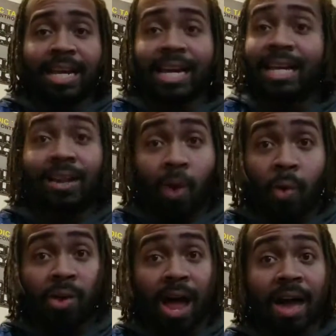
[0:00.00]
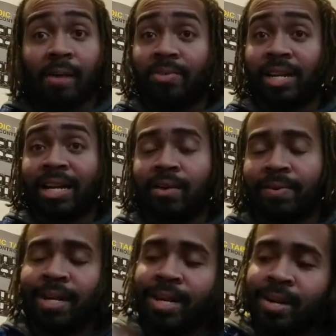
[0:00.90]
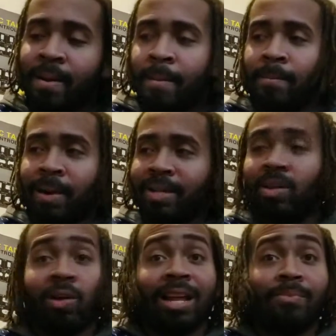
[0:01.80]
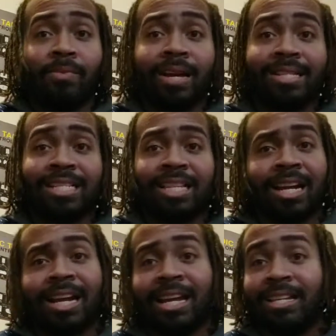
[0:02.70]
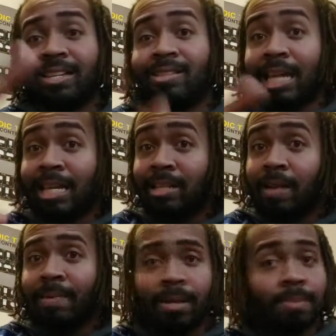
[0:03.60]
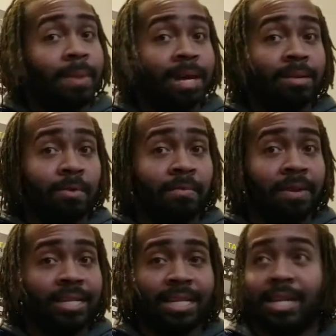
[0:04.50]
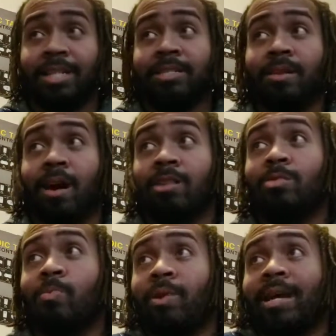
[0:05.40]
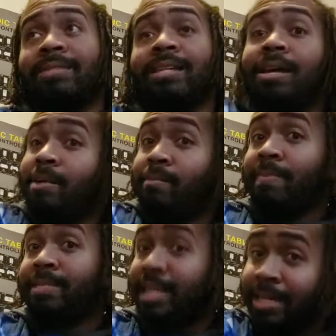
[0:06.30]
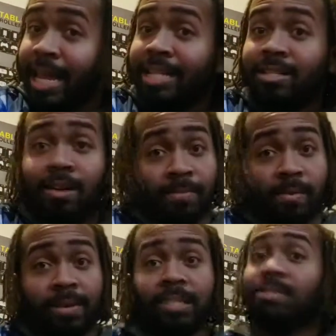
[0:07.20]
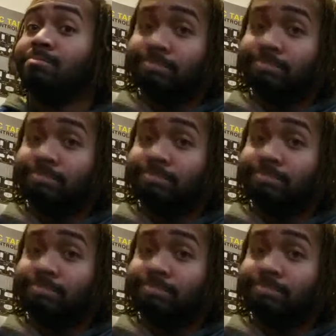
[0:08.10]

I got a whole lot I'm gonna try to get over. But there's a whole lot of board games out there, and you think some could be made in movies, and there's also board games in representation of movies.